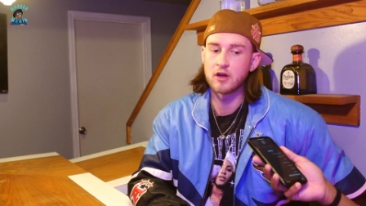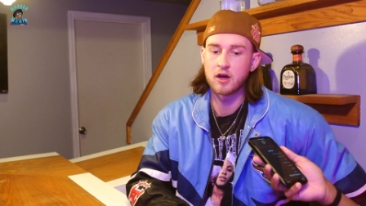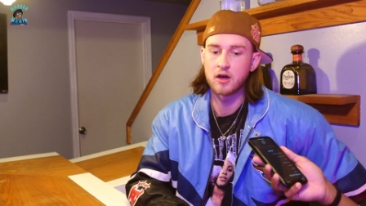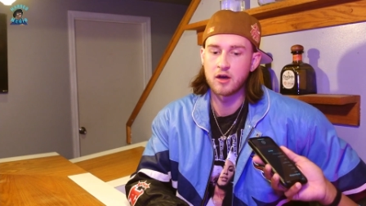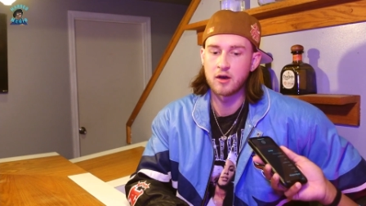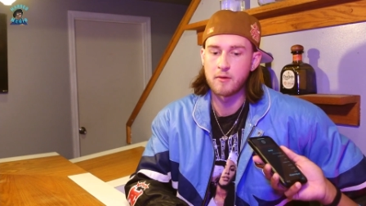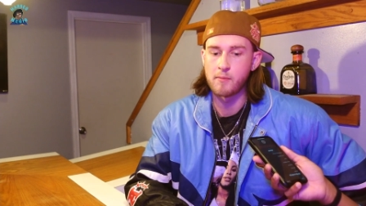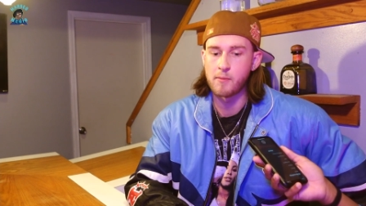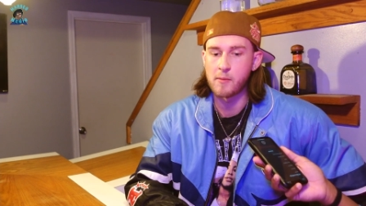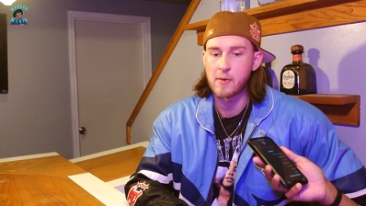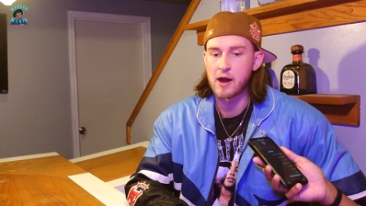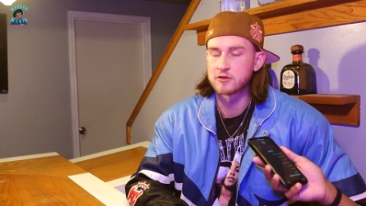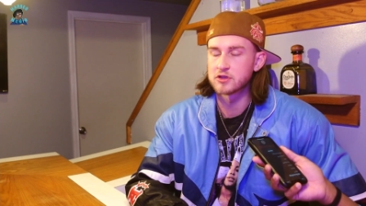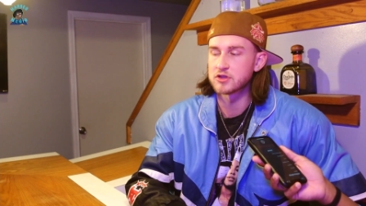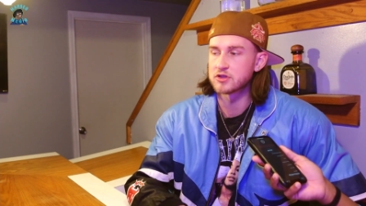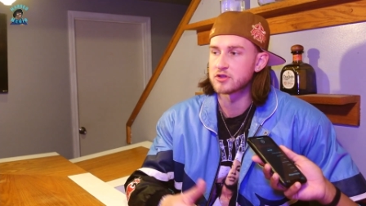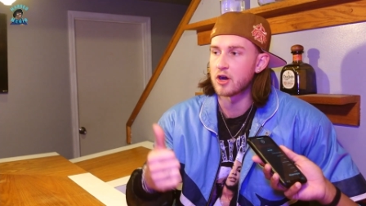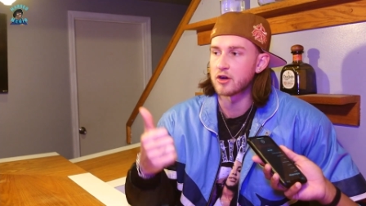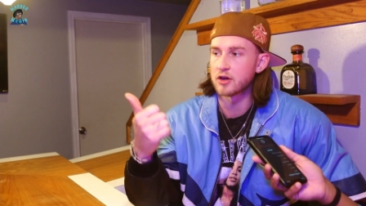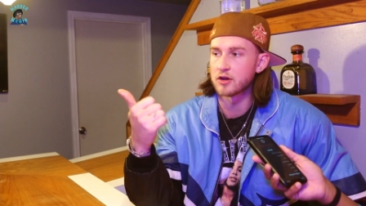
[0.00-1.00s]
Um, I was
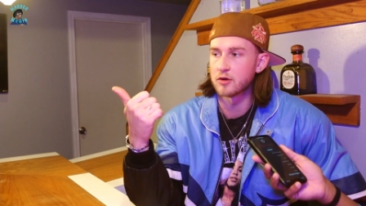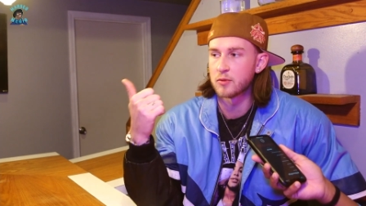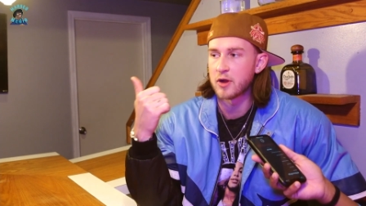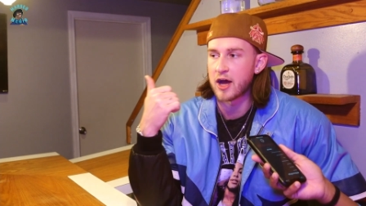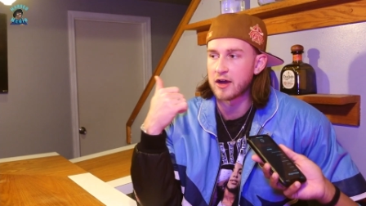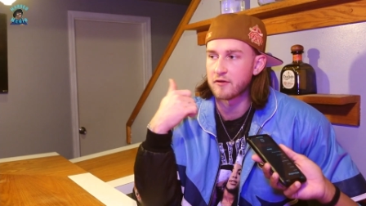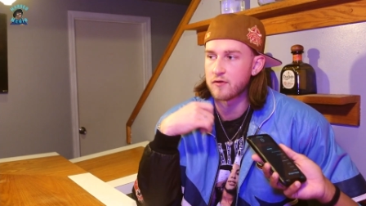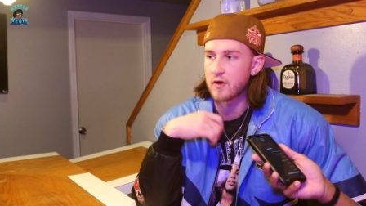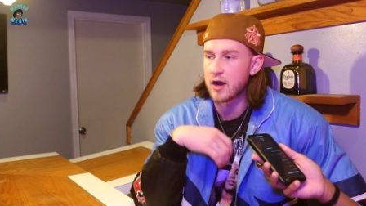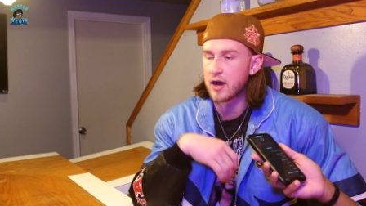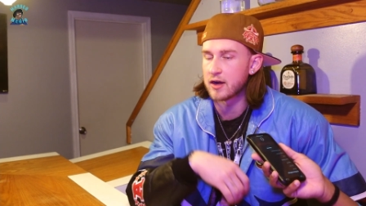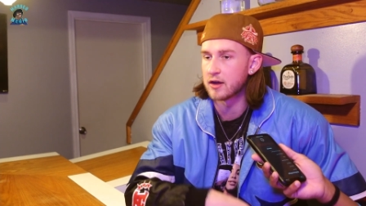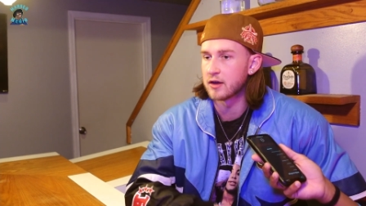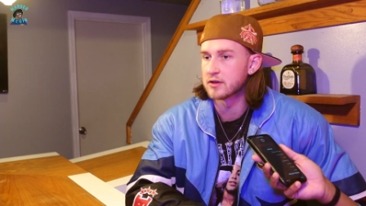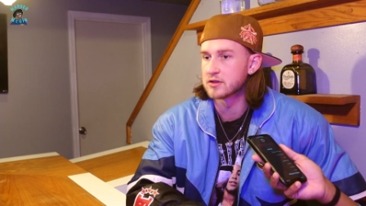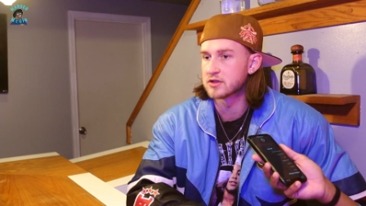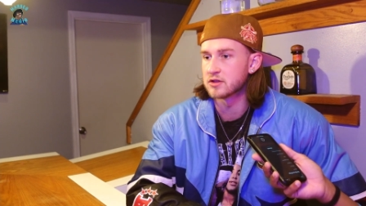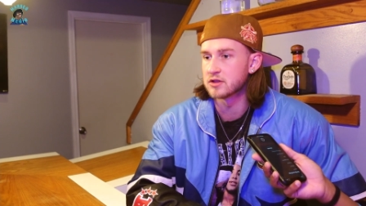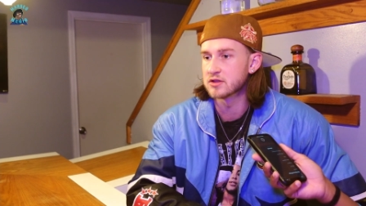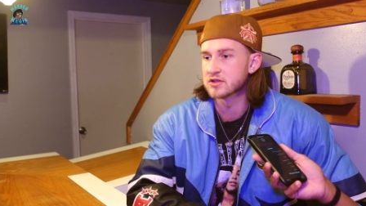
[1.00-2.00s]
just talking to Black Friday.
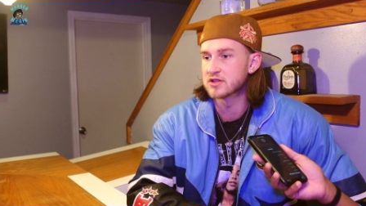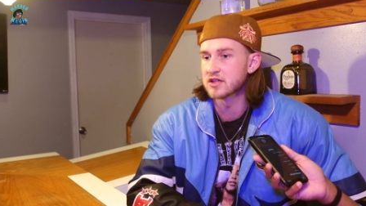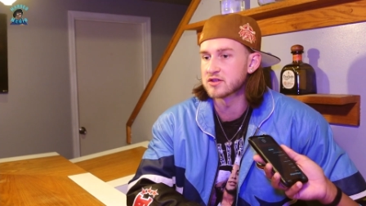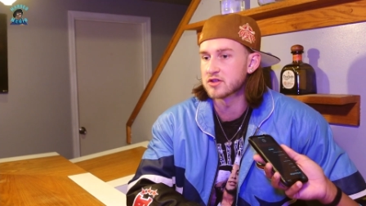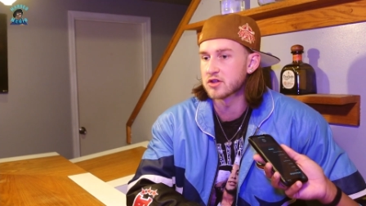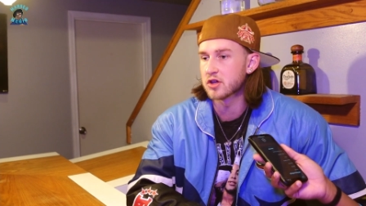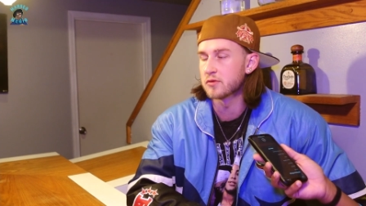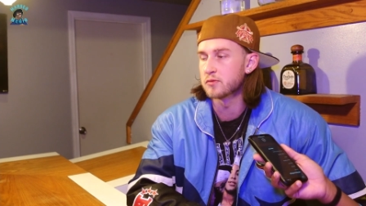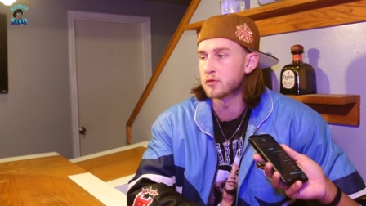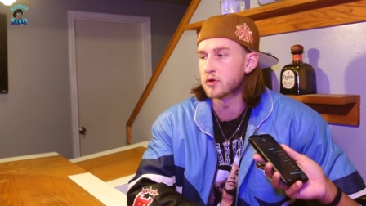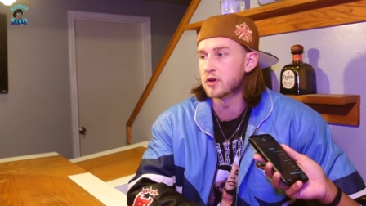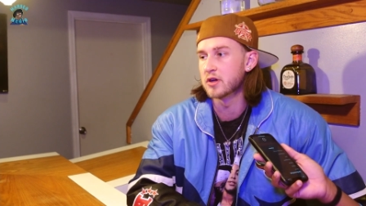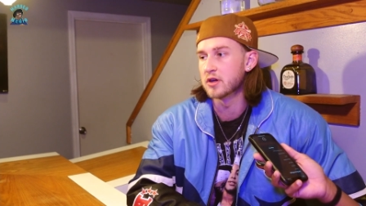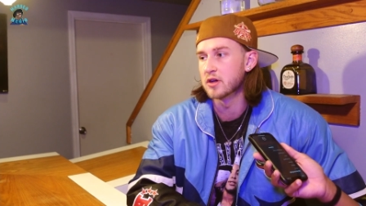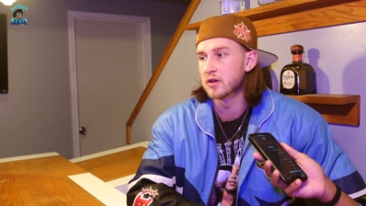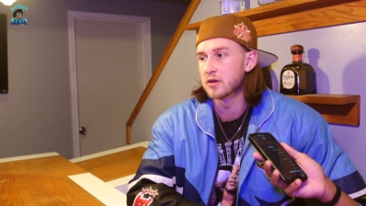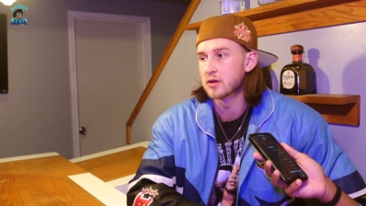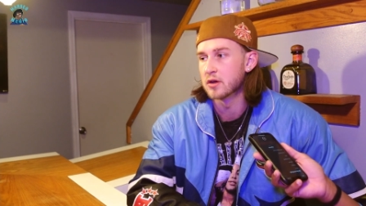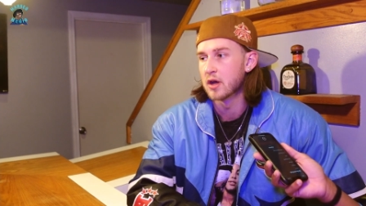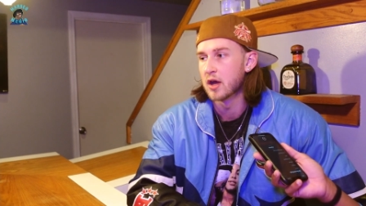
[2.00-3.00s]
It's a sense of
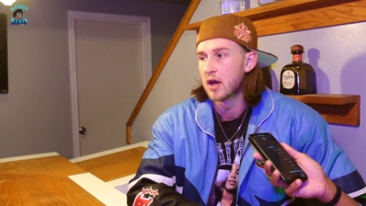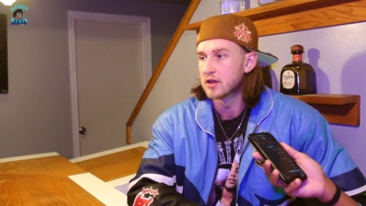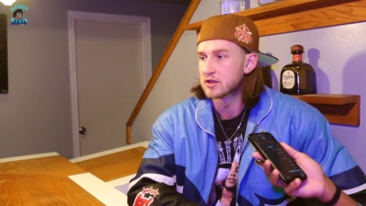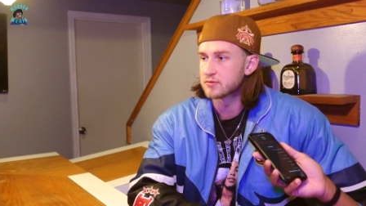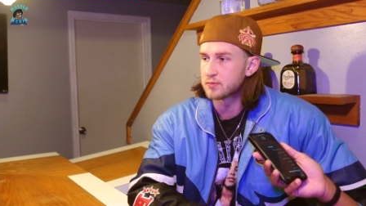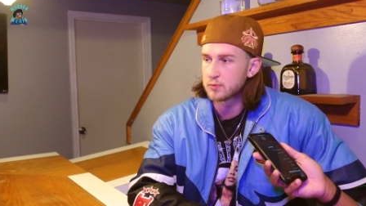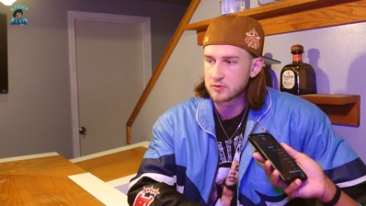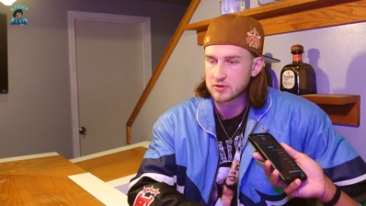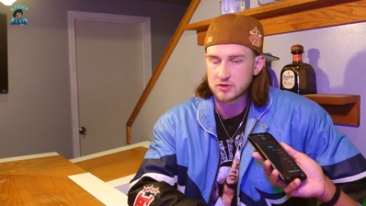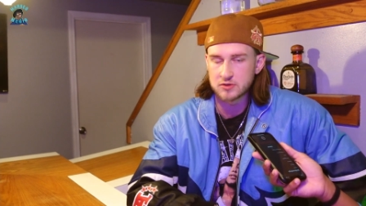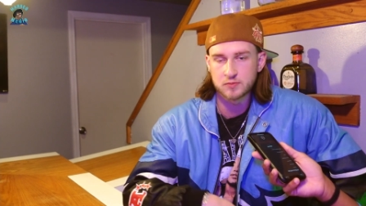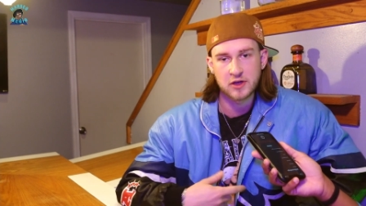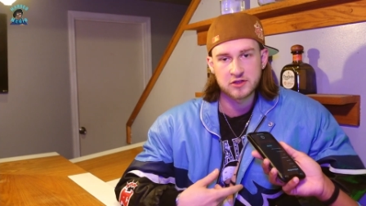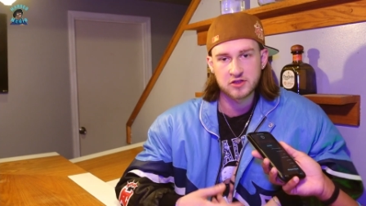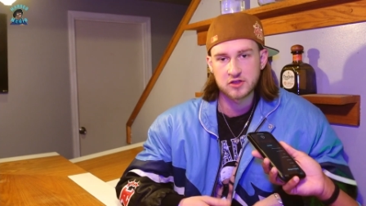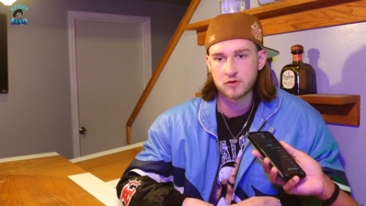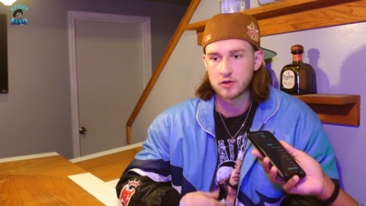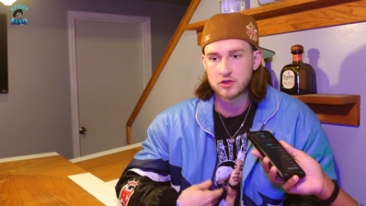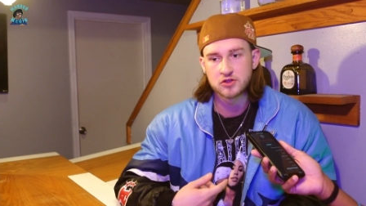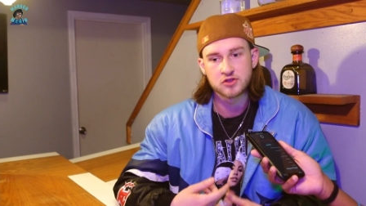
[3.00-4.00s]
community,
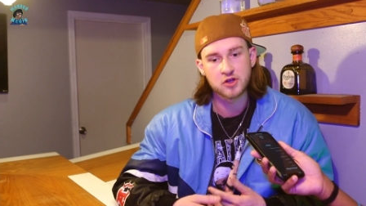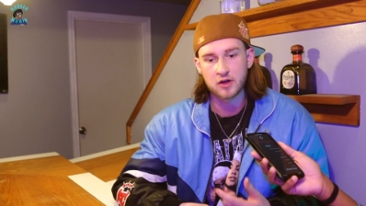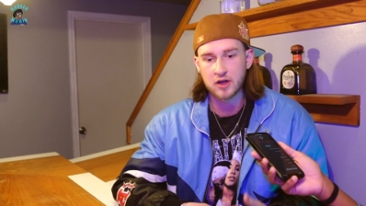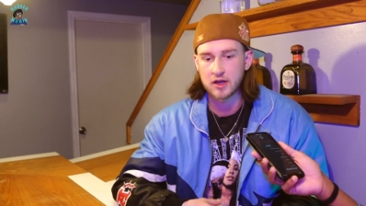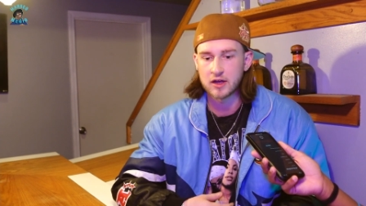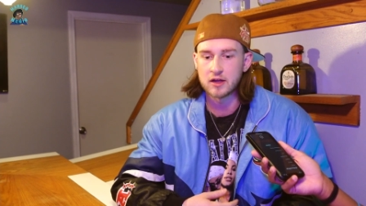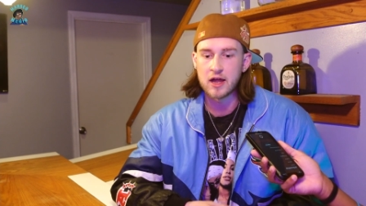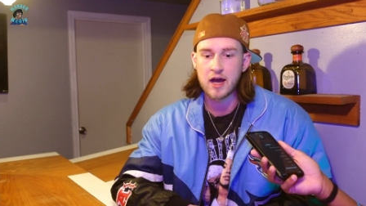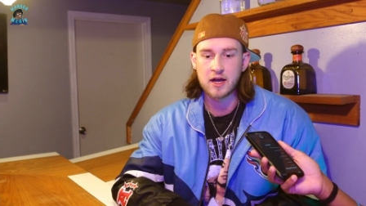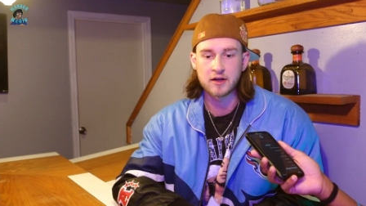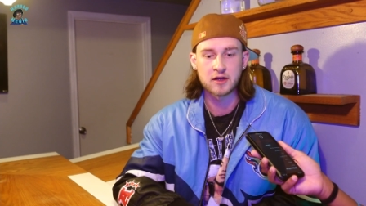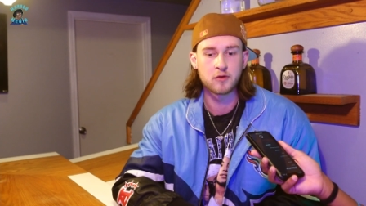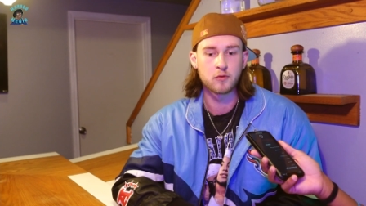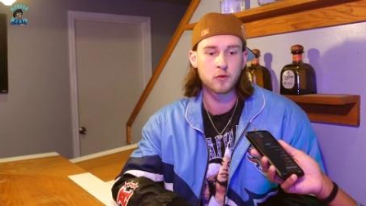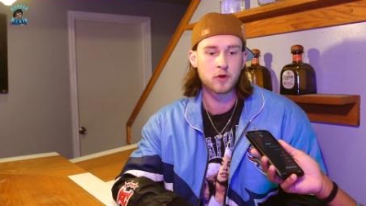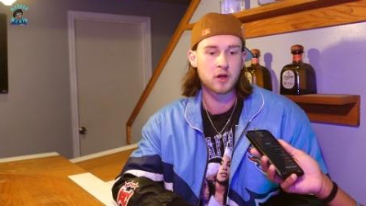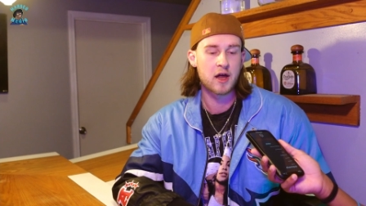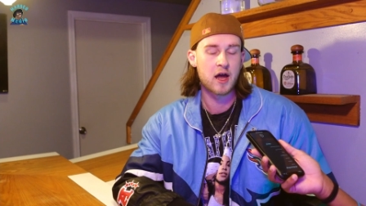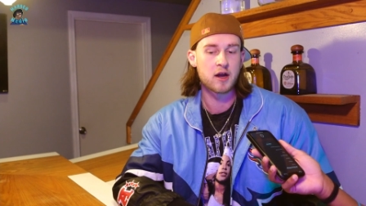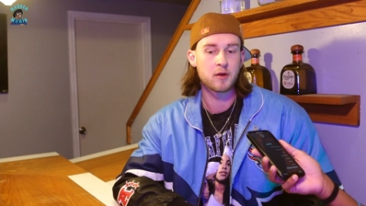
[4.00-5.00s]
especially when you start getting locked in
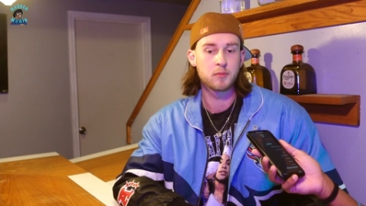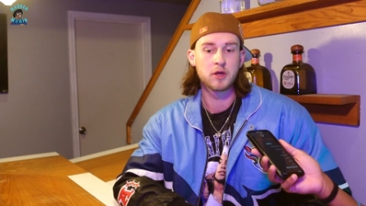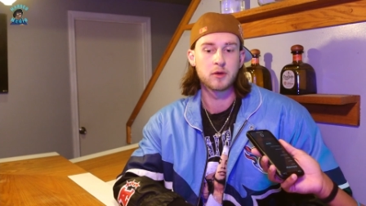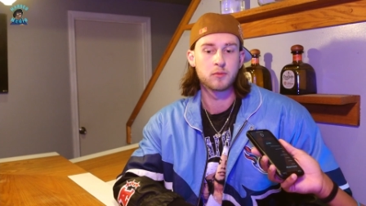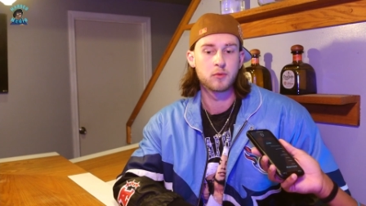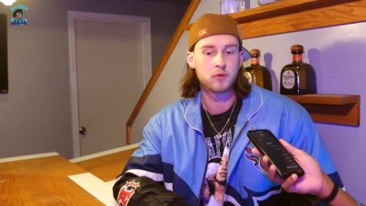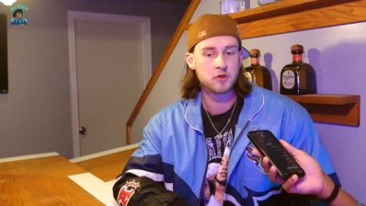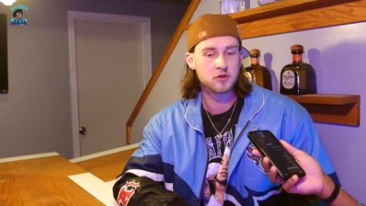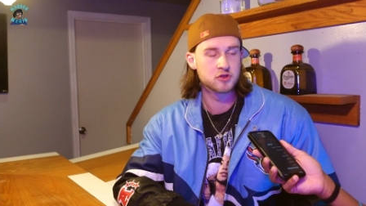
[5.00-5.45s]
with a lot of people.